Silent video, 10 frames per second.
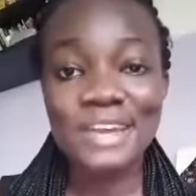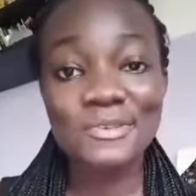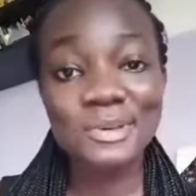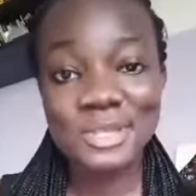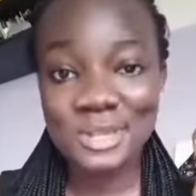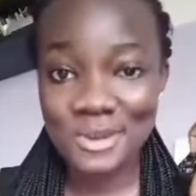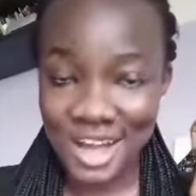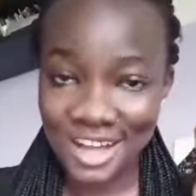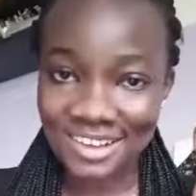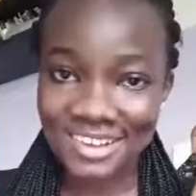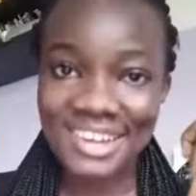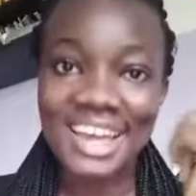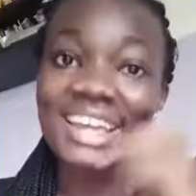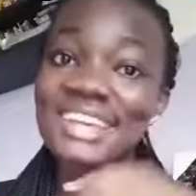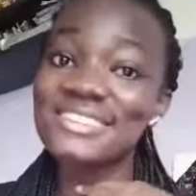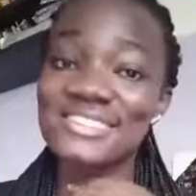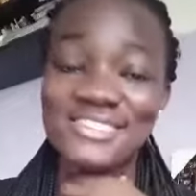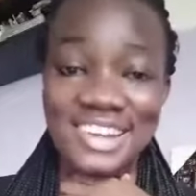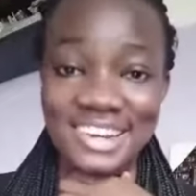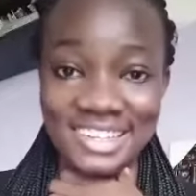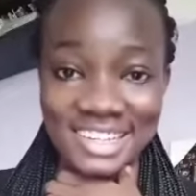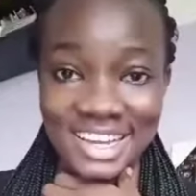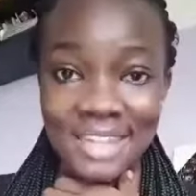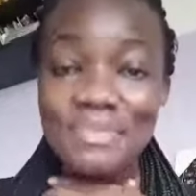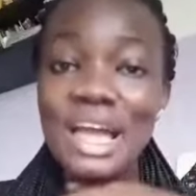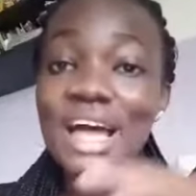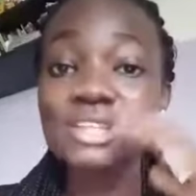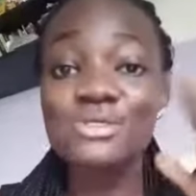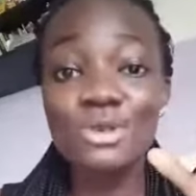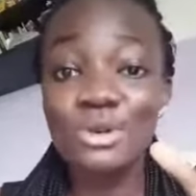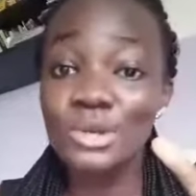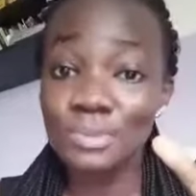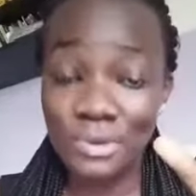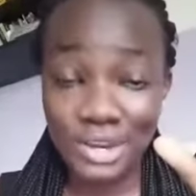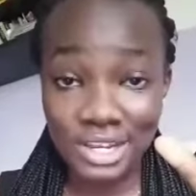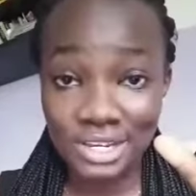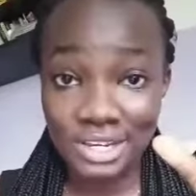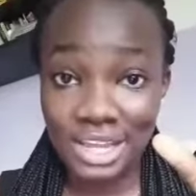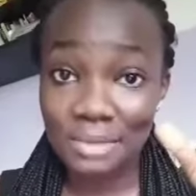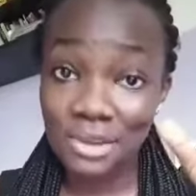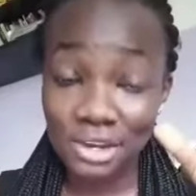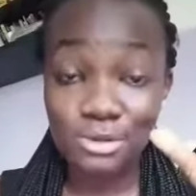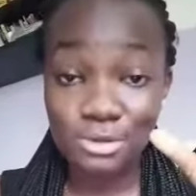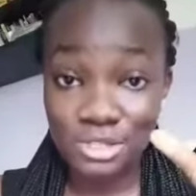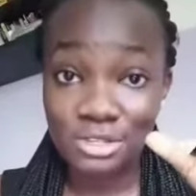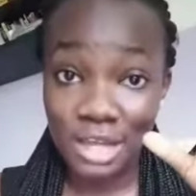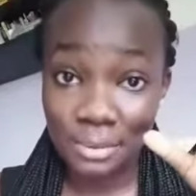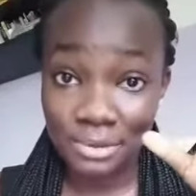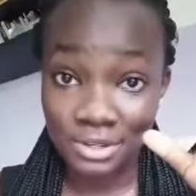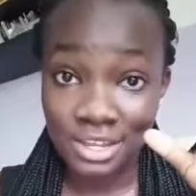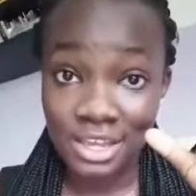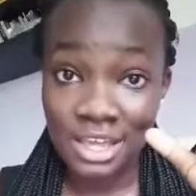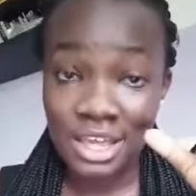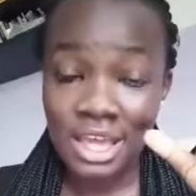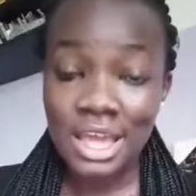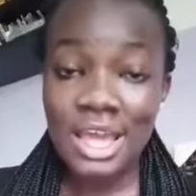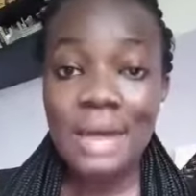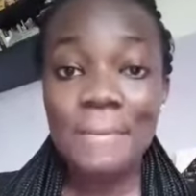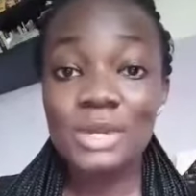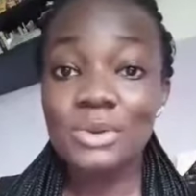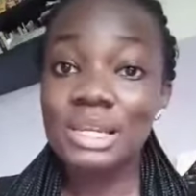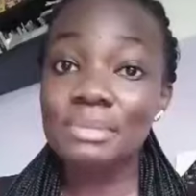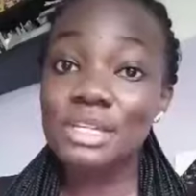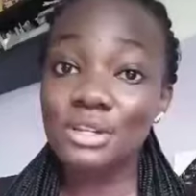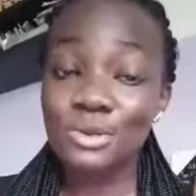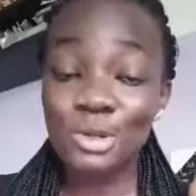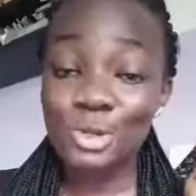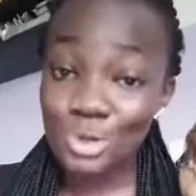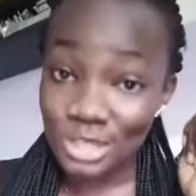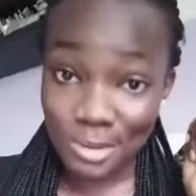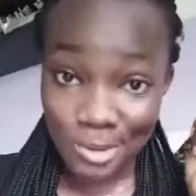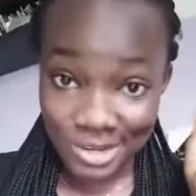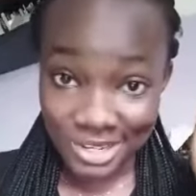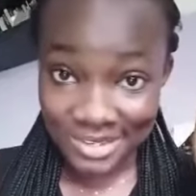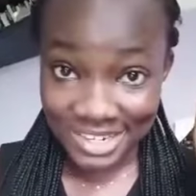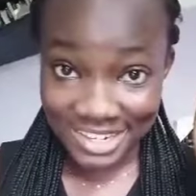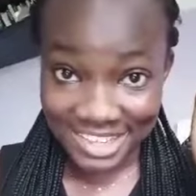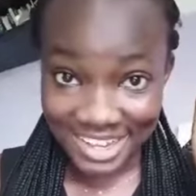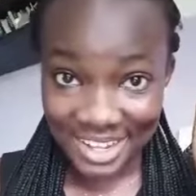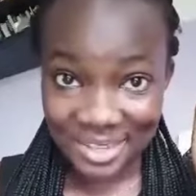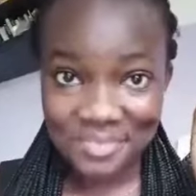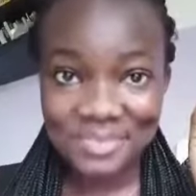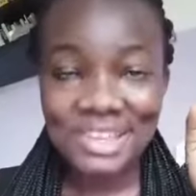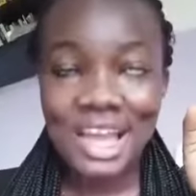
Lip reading: If you want to know how, I guess you should try Linda. And don't quit praying, like miracles still happen. By the way, let me tell you one truth about working with Linda.